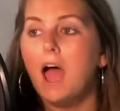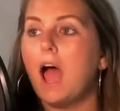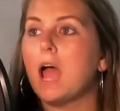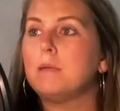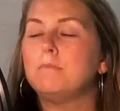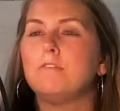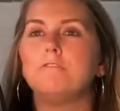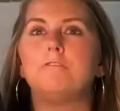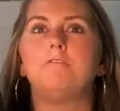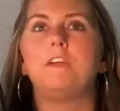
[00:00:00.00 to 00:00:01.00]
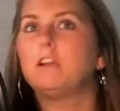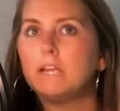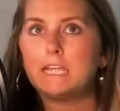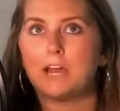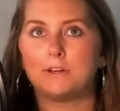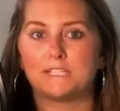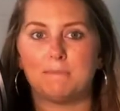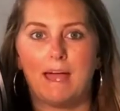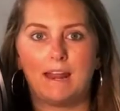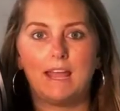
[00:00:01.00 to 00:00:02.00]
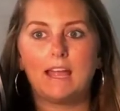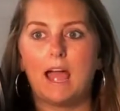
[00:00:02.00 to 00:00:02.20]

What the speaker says: I'm very charismatic.